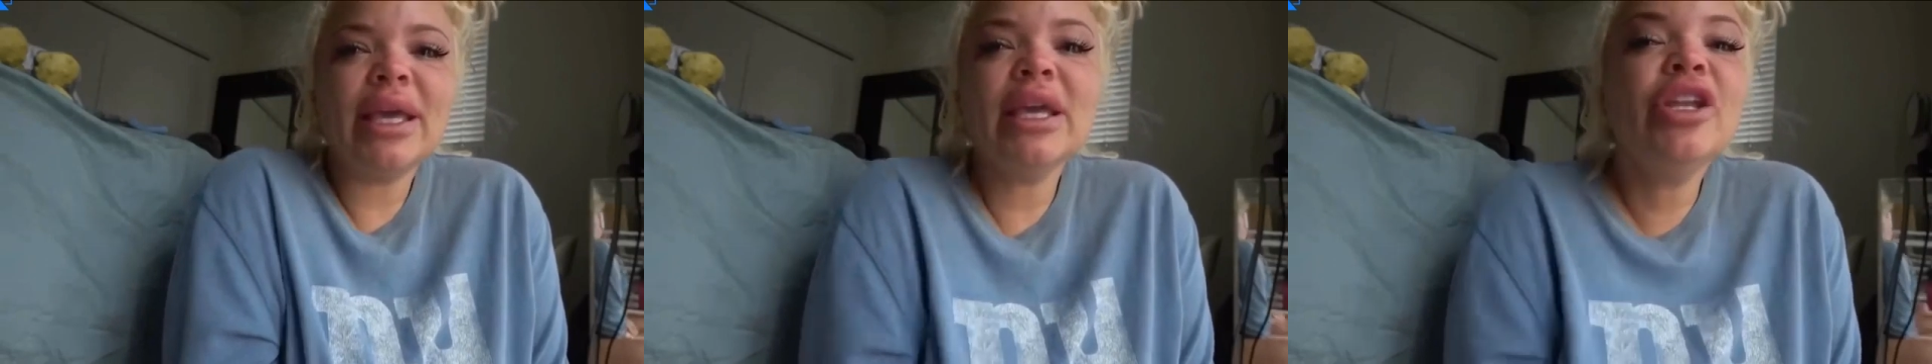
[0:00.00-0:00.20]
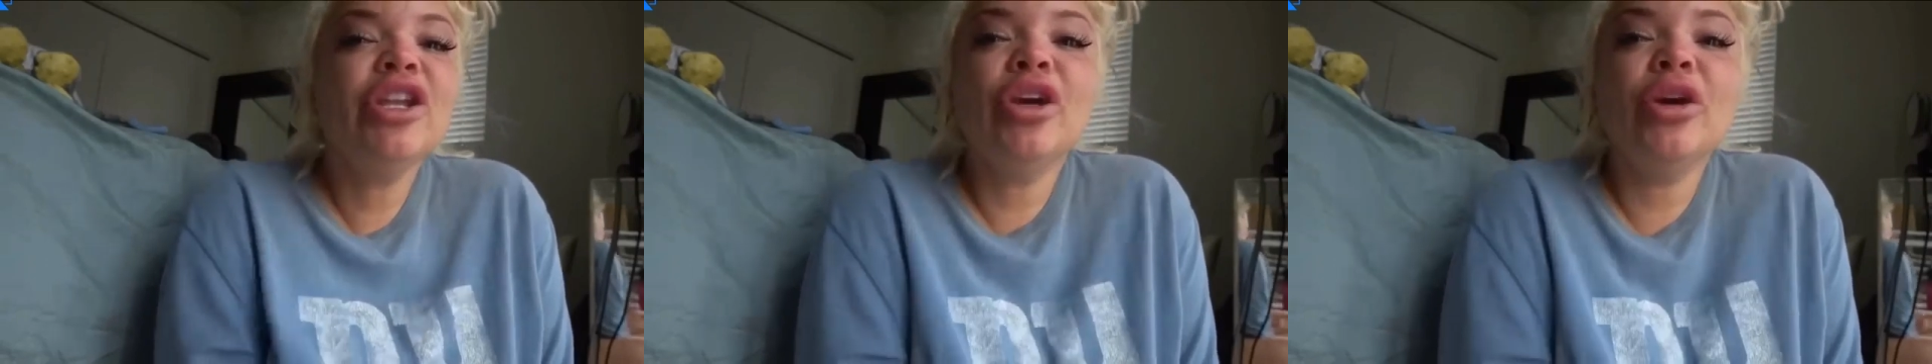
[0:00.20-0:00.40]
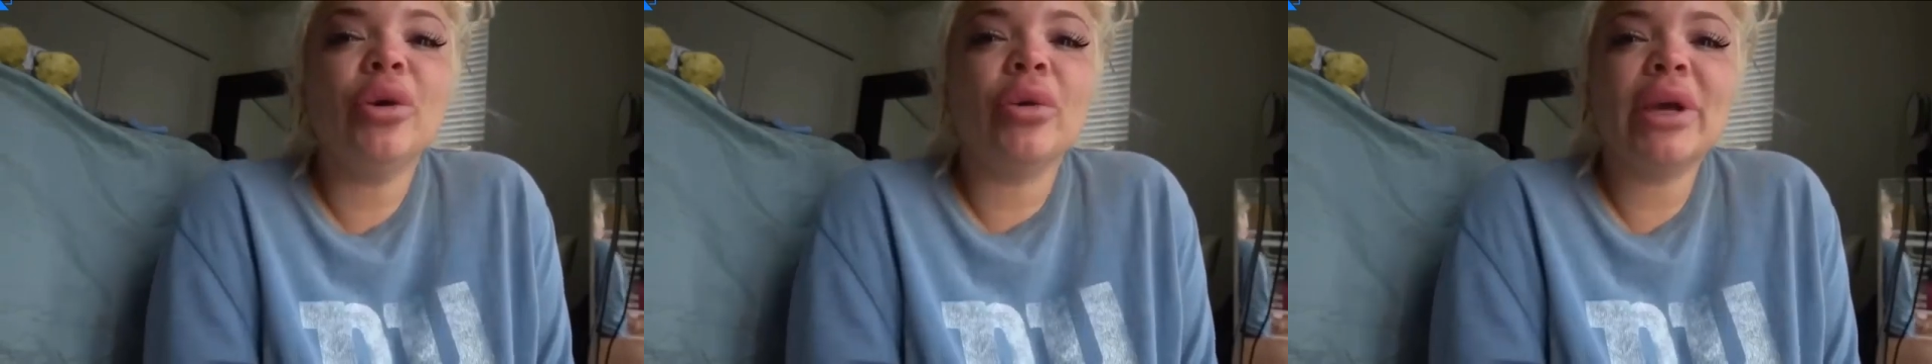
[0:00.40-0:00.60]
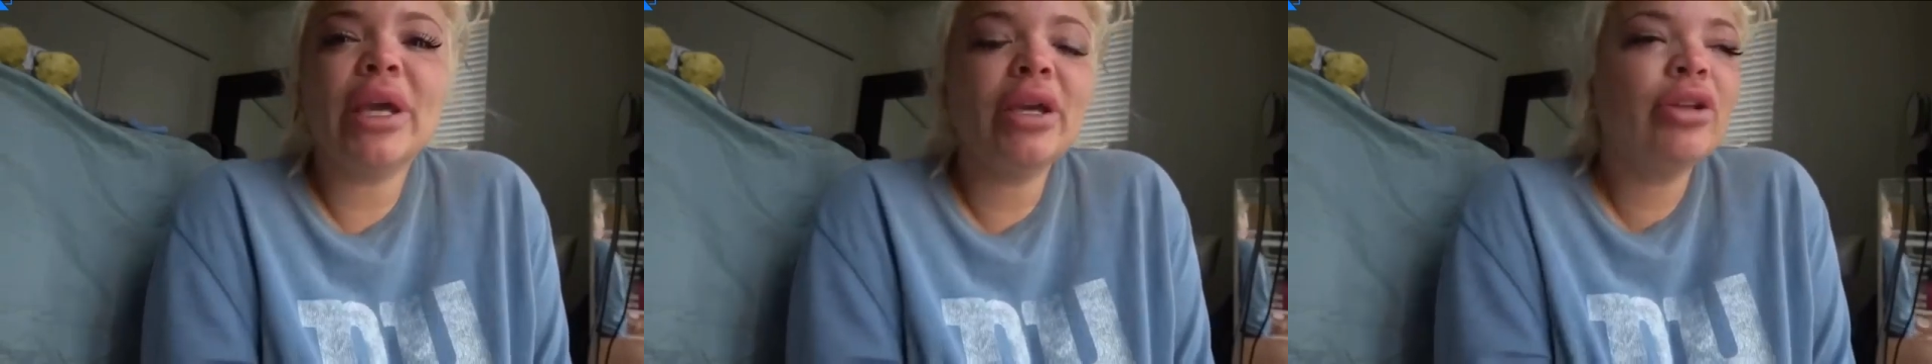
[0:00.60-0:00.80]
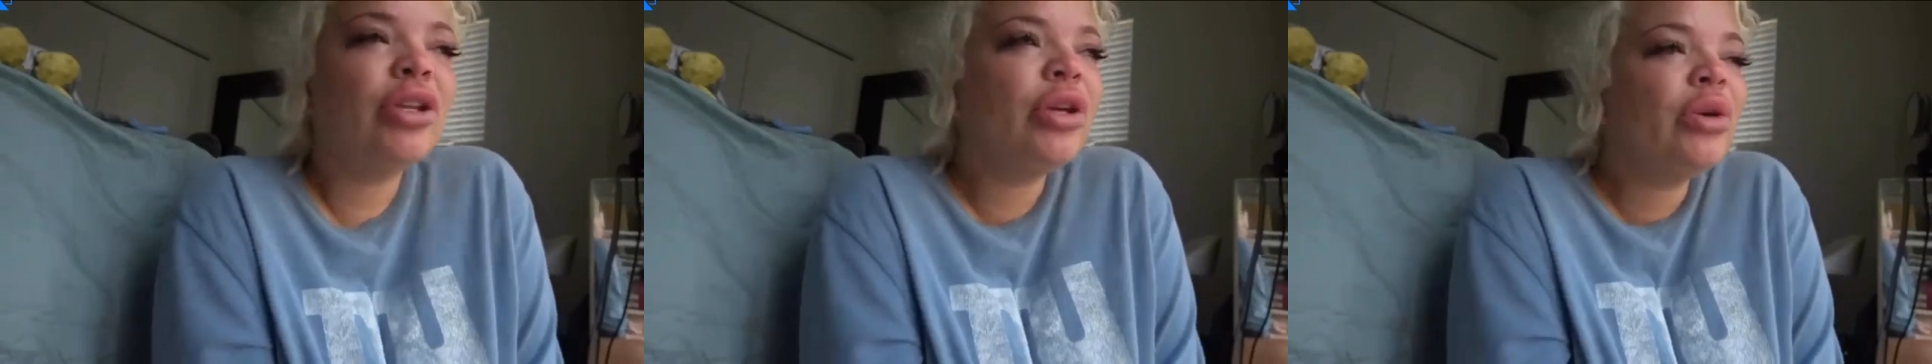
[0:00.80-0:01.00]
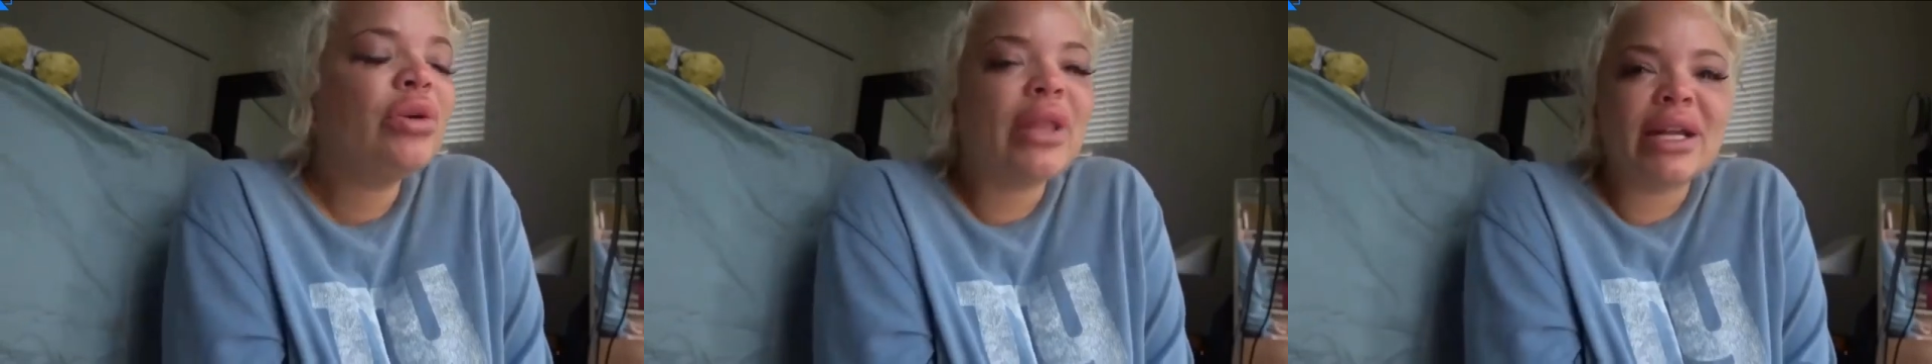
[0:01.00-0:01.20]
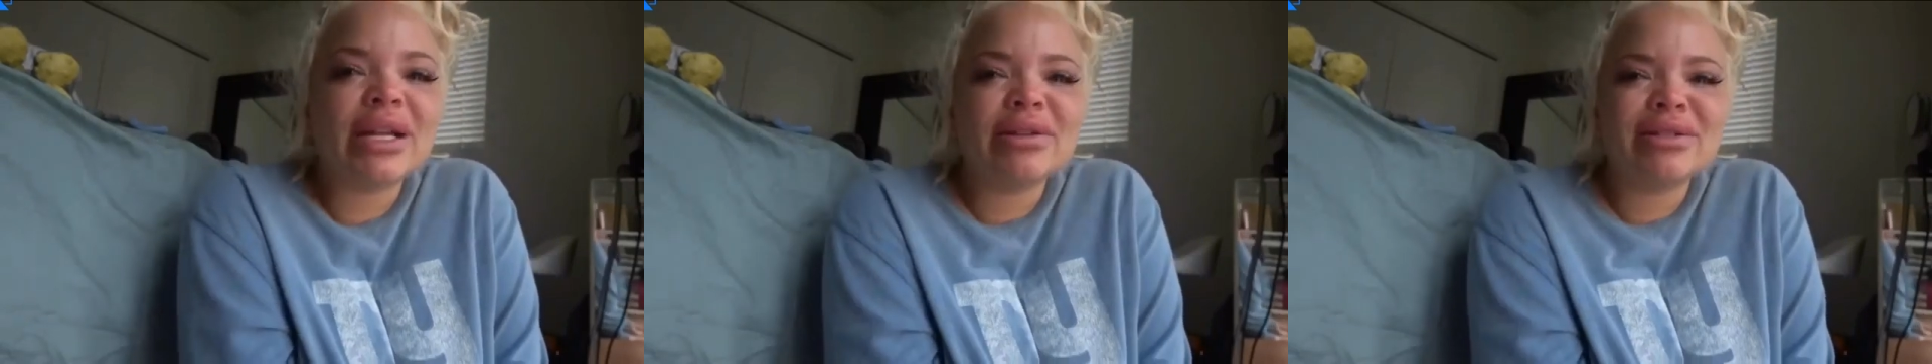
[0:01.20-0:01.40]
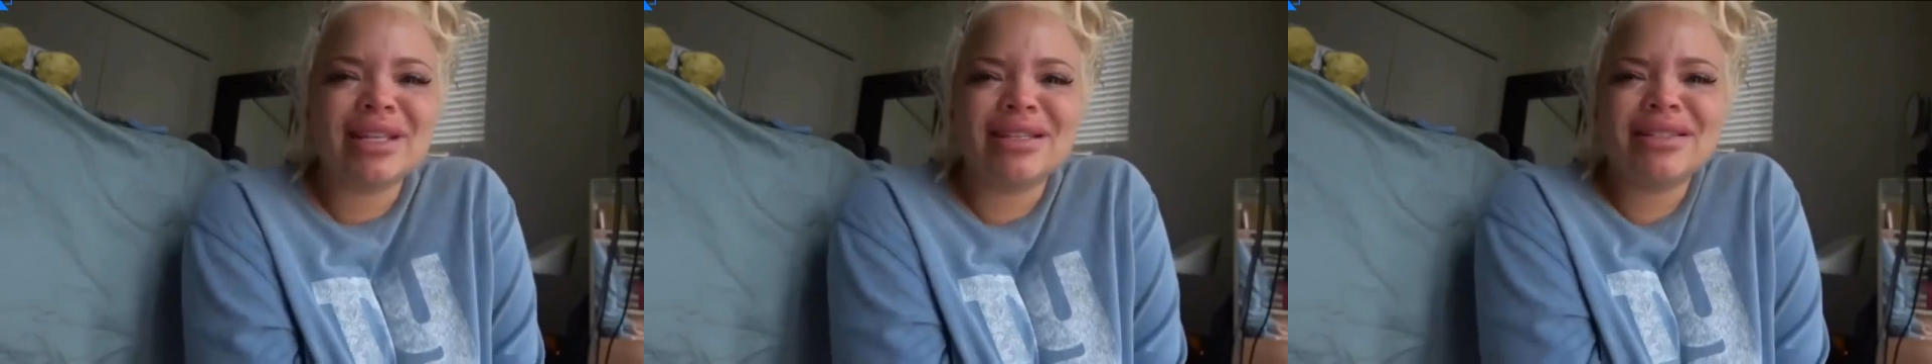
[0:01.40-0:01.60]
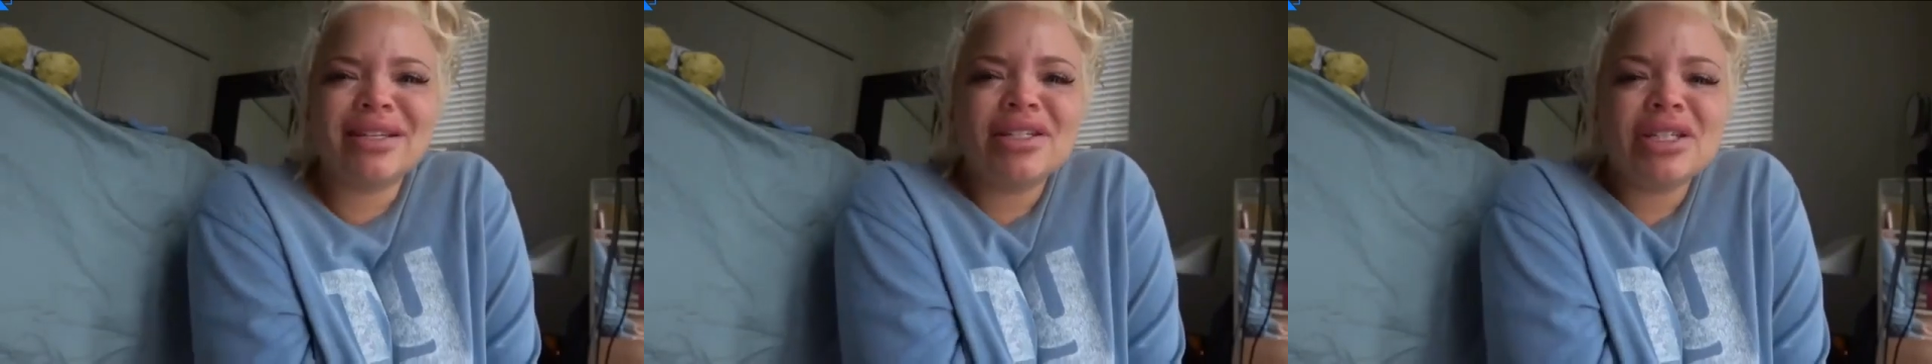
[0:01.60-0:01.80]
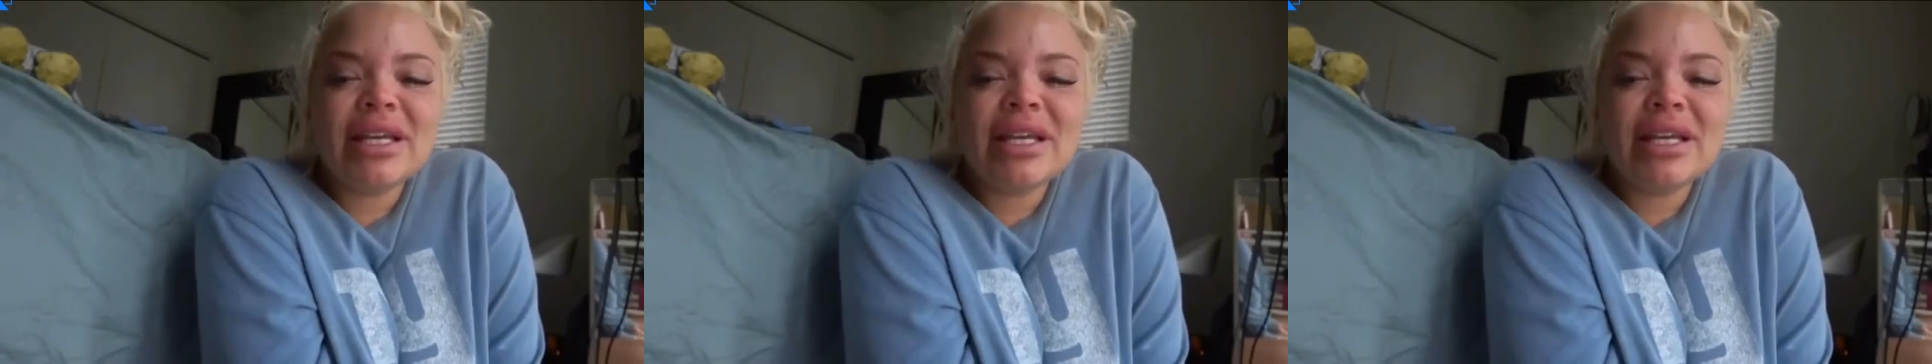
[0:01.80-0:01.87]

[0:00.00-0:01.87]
he knew that it's like such,